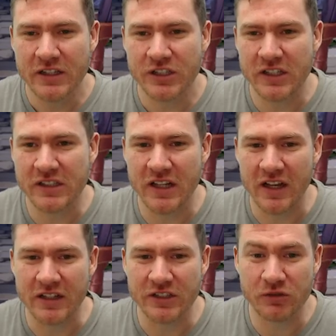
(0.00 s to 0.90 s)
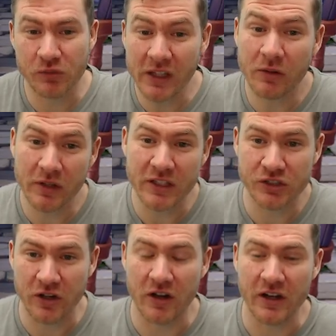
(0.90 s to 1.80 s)
She's really, really
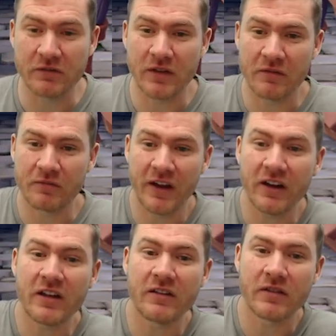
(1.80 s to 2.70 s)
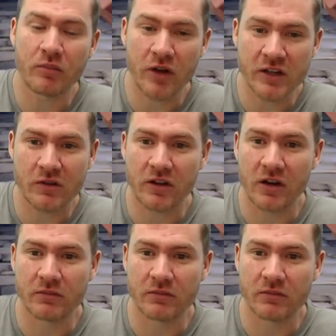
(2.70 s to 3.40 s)
strong. I'm very impressed with her.